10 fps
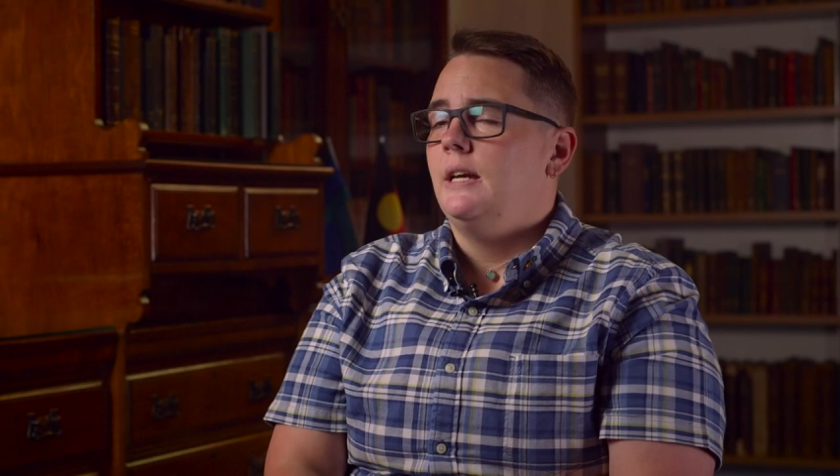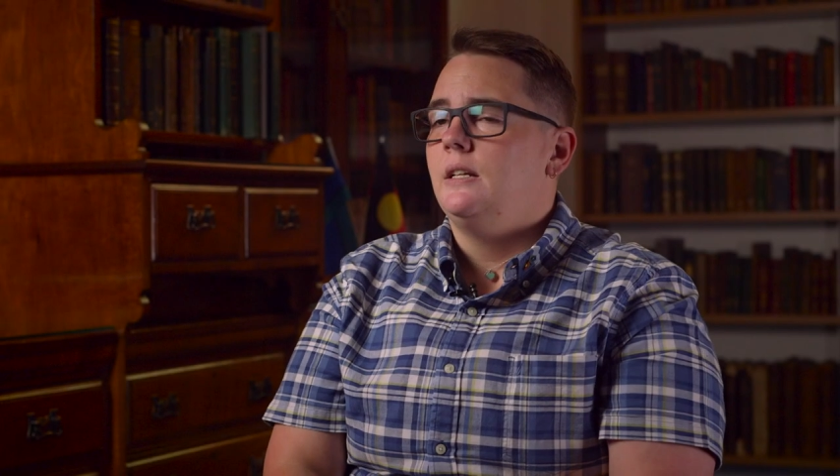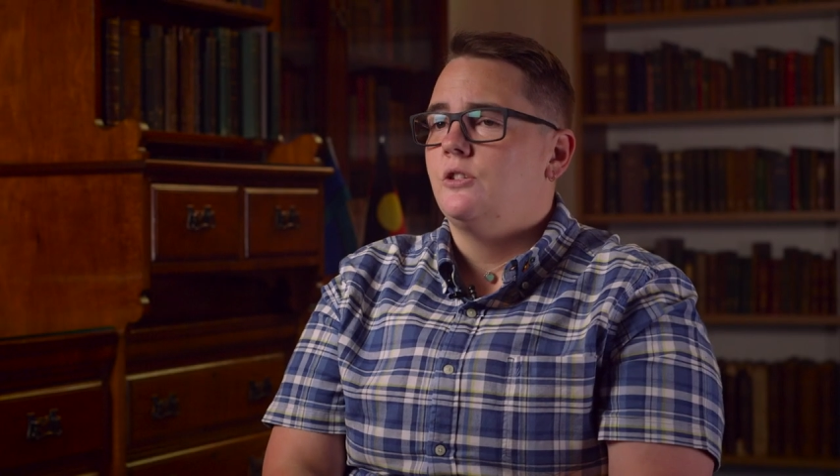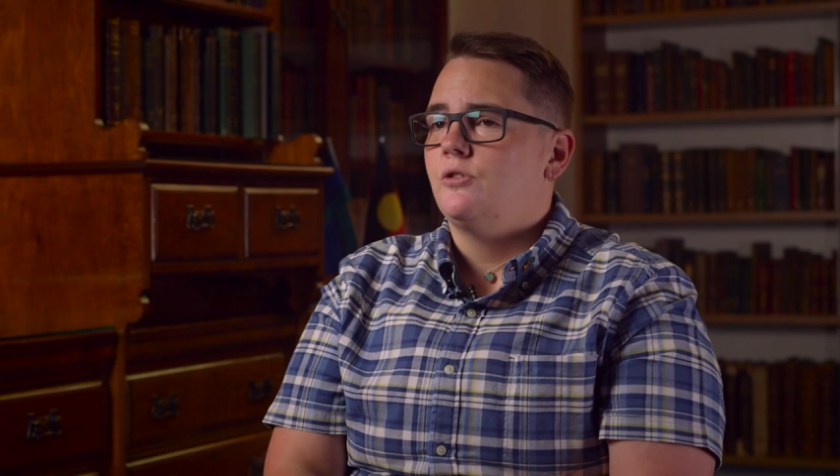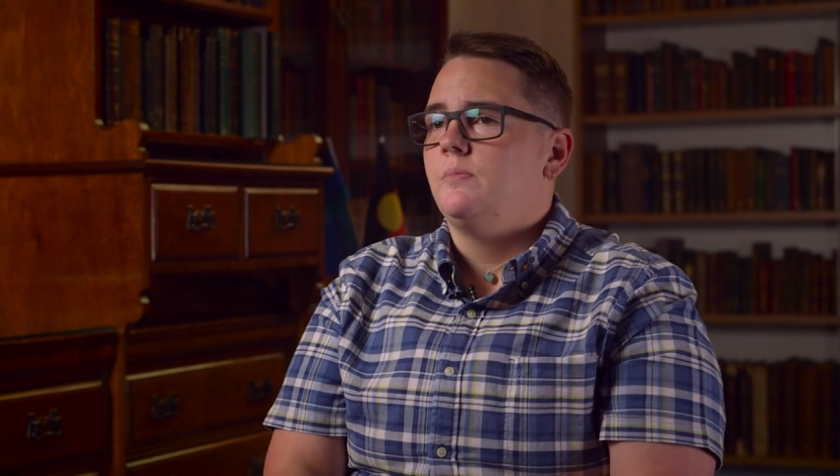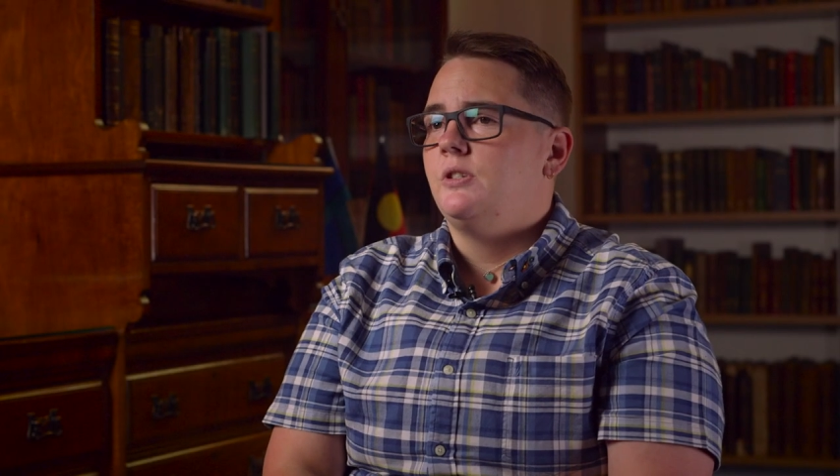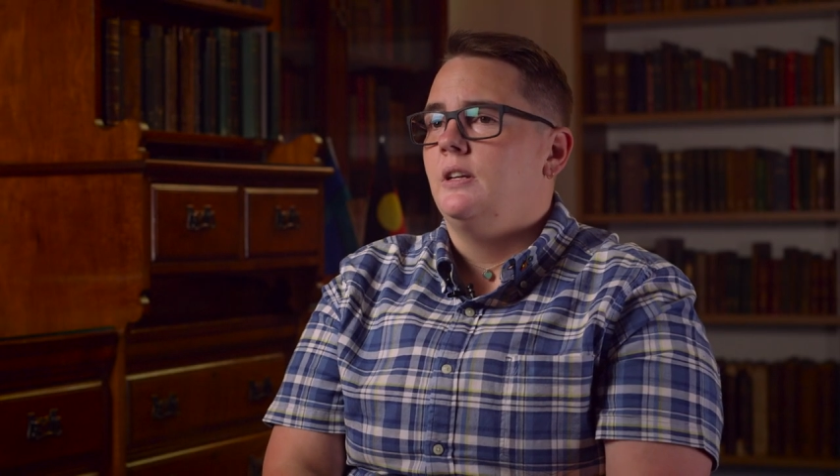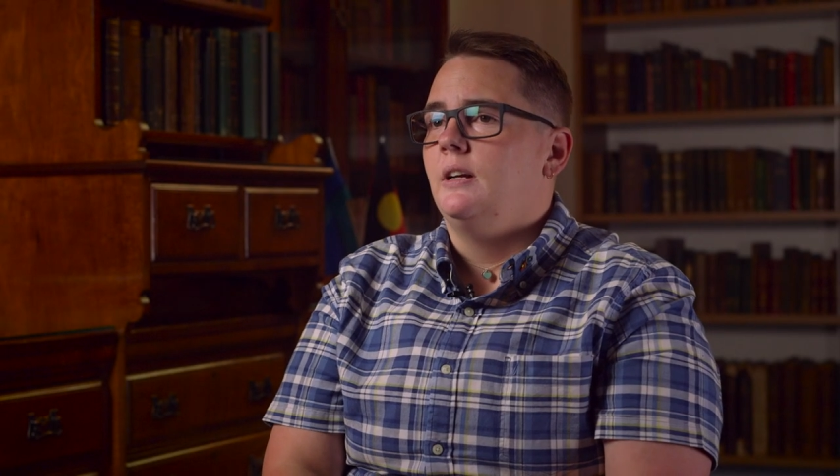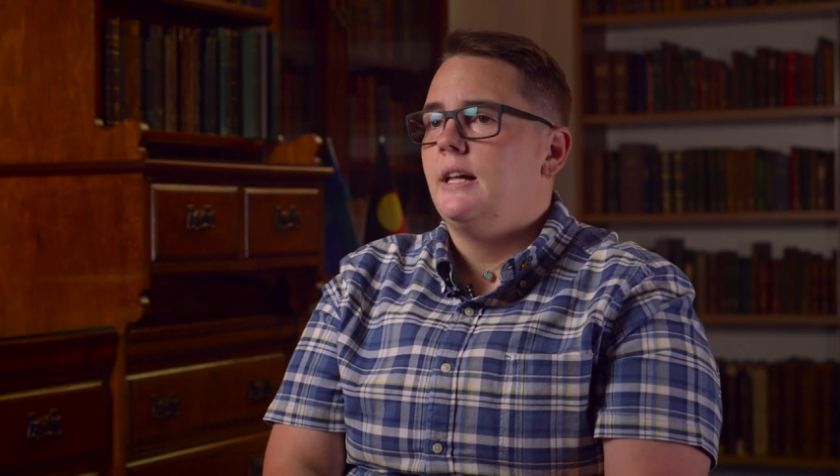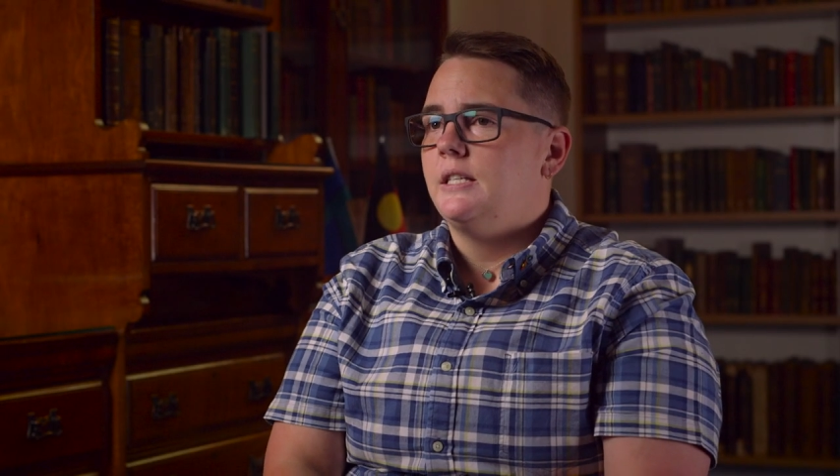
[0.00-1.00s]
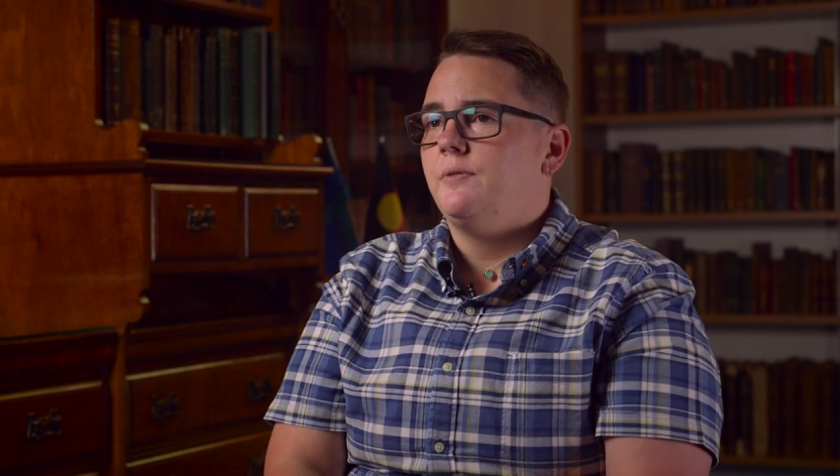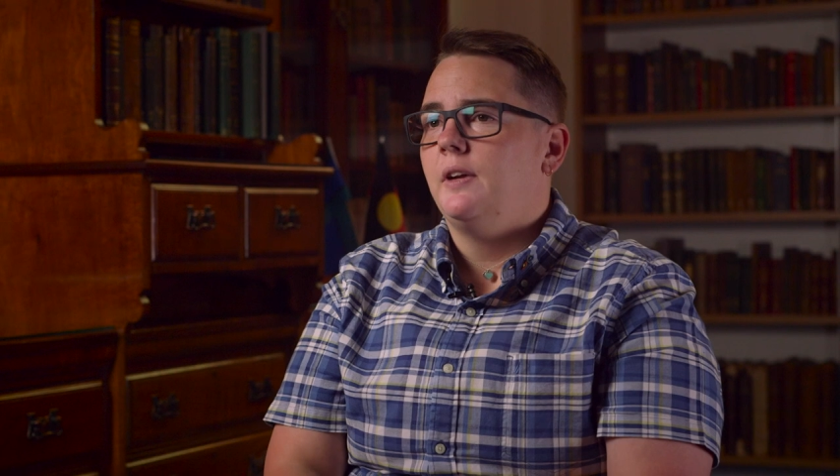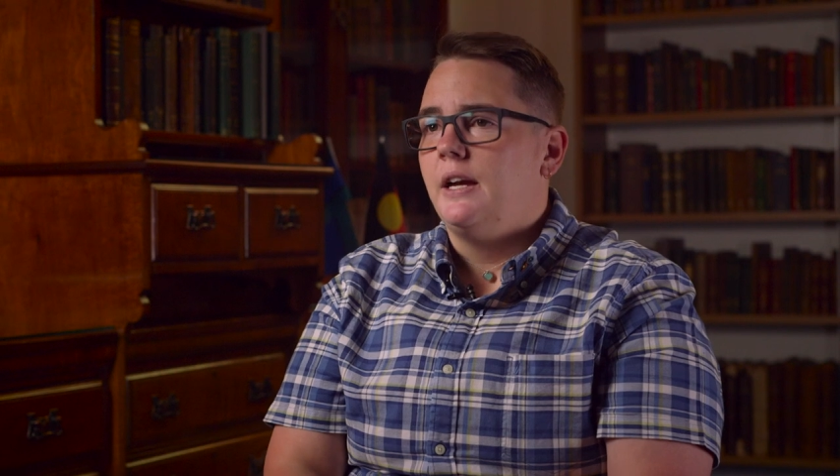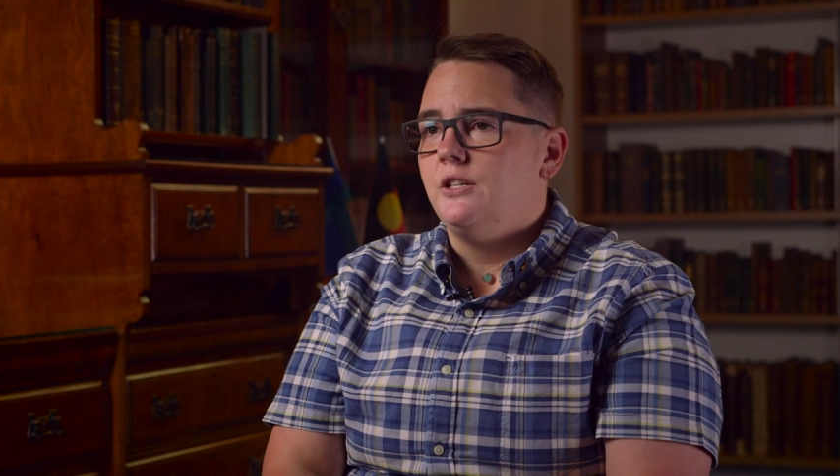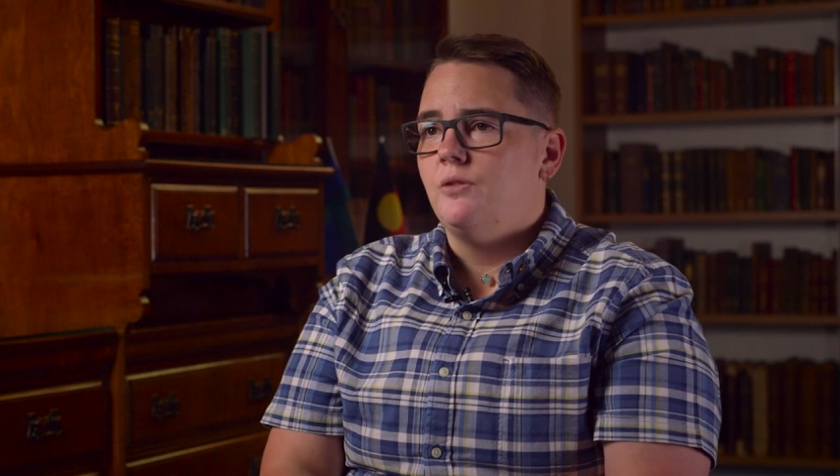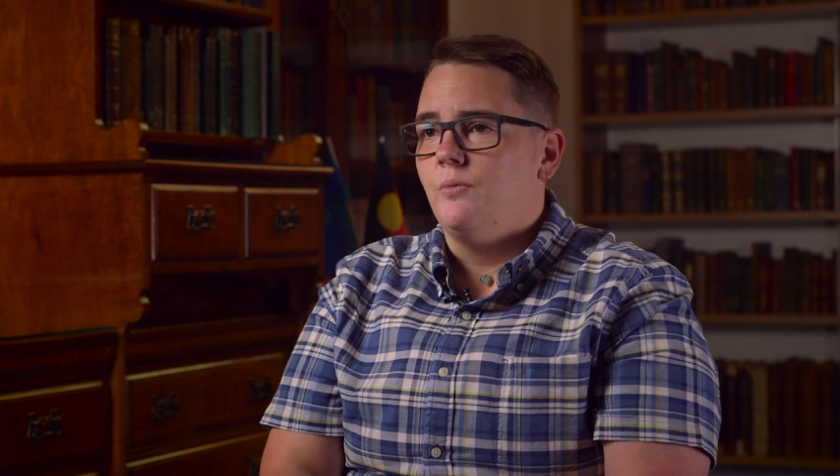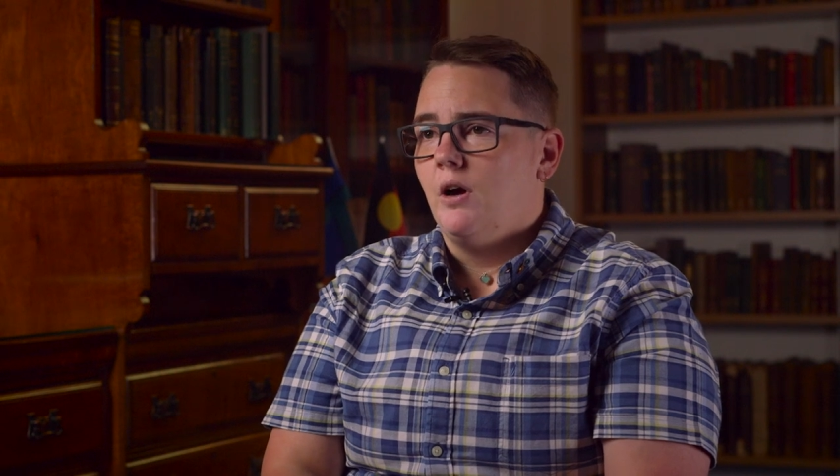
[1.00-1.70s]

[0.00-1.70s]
to get description and classification